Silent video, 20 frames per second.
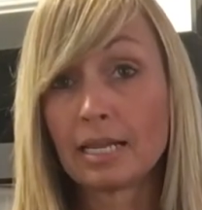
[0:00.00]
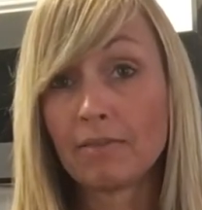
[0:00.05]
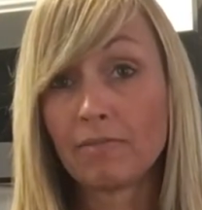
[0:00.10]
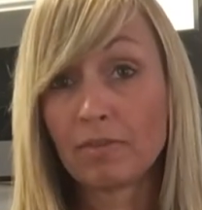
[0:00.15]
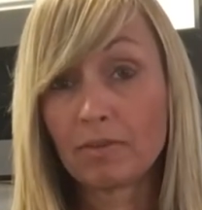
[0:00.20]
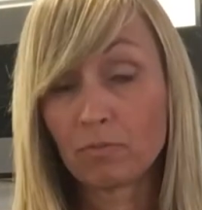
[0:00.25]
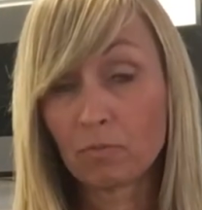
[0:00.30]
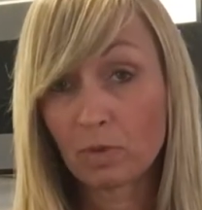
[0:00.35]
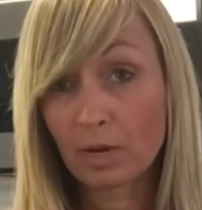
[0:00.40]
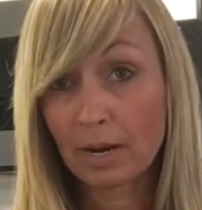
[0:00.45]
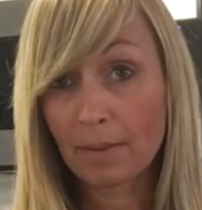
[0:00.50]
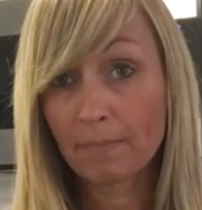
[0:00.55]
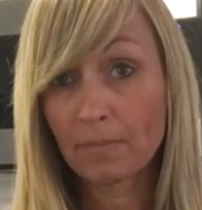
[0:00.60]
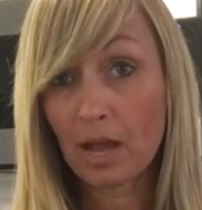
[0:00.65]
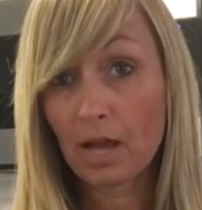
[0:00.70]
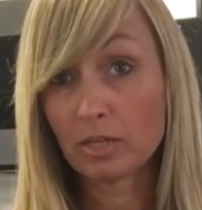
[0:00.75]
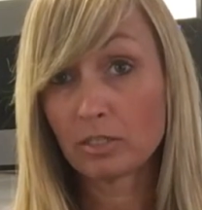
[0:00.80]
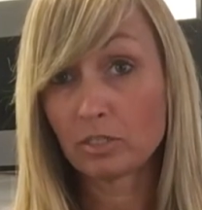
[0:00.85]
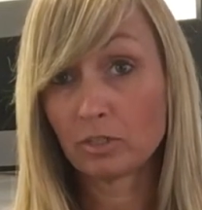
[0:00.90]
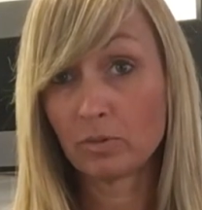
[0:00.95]
even when I'm
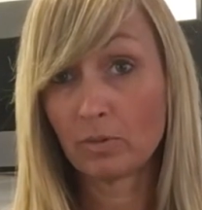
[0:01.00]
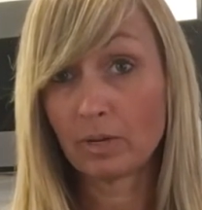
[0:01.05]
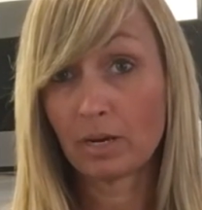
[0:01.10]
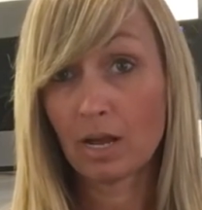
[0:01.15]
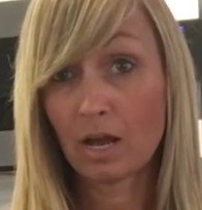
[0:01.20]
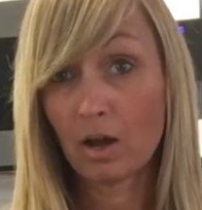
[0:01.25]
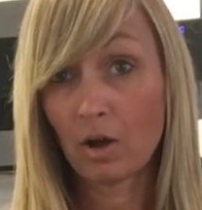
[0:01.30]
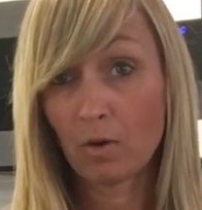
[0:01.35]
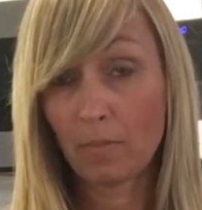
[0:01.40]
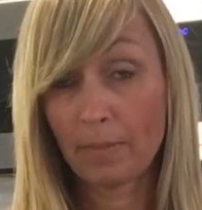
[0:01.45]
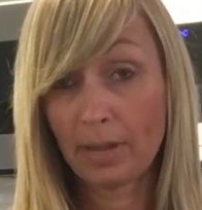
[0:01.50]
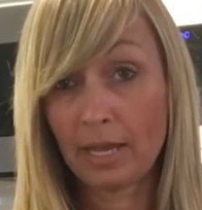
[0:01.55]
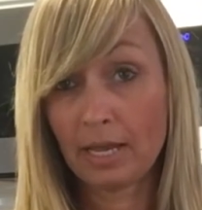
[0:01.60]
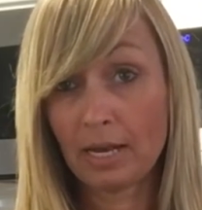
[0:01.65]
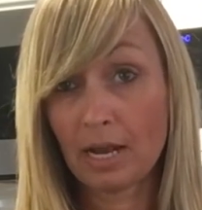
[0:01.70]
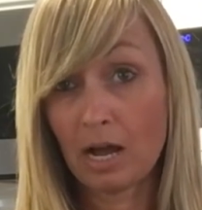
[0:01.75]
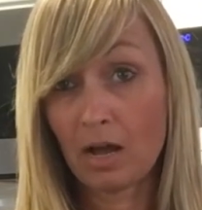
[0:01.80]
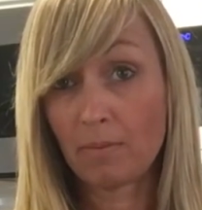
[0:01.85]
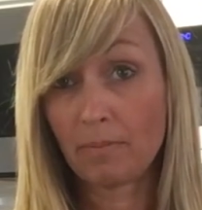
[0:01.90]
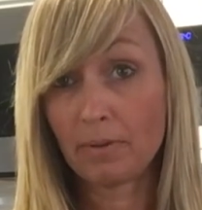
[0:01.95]
not doing
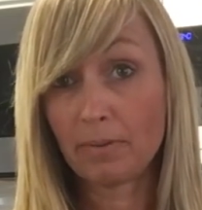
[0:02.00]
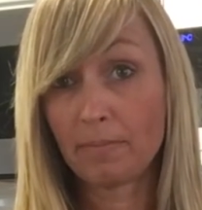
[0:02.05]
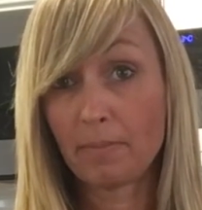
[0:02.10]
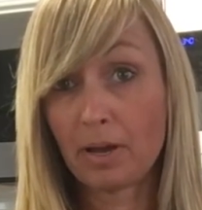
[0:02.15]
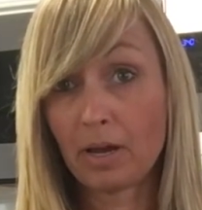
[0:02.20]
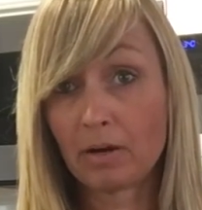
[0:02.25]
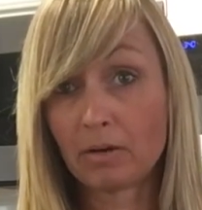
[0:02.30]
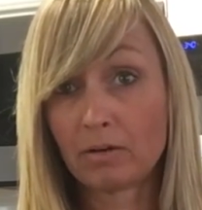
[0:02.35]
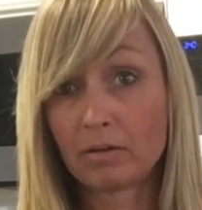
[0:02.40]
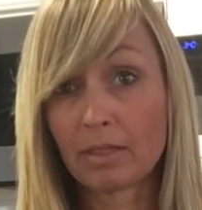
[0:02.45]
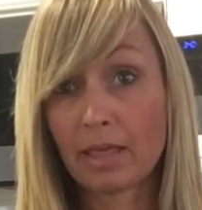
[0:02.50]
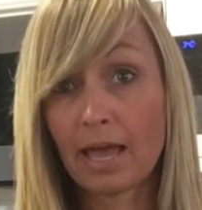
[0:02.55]
homemade almond butter,